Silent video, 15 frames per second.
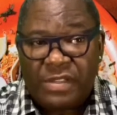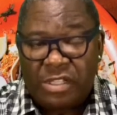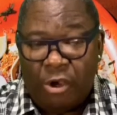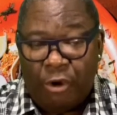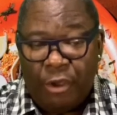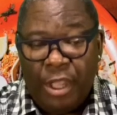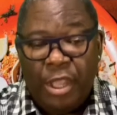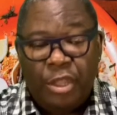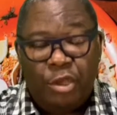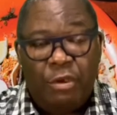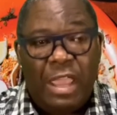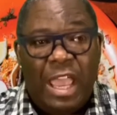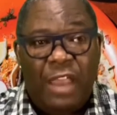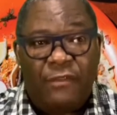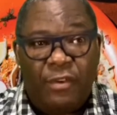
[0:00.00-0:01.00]
So you
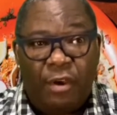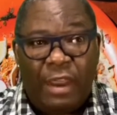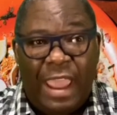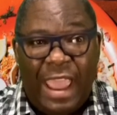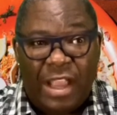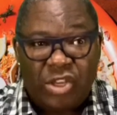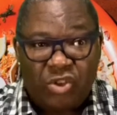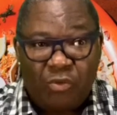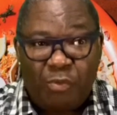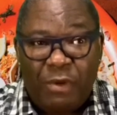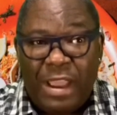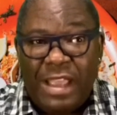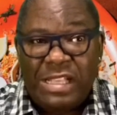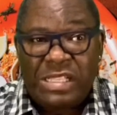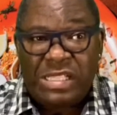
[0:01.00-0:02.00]
have your actual
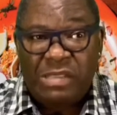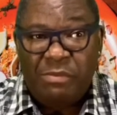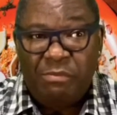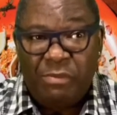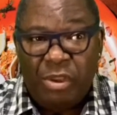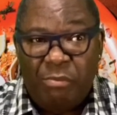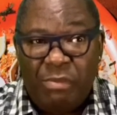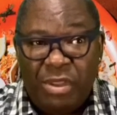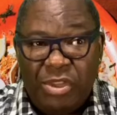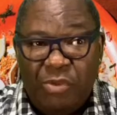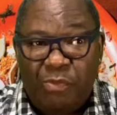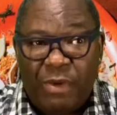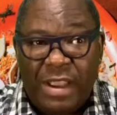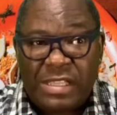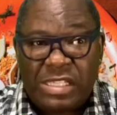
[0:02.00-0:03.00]
price, your menu
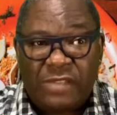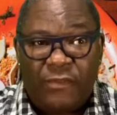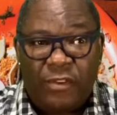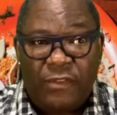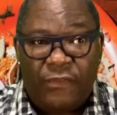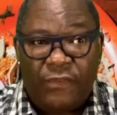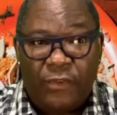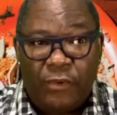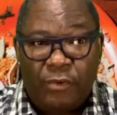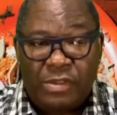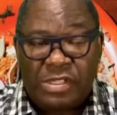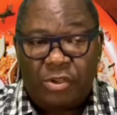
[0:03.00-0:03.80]
prices for the food.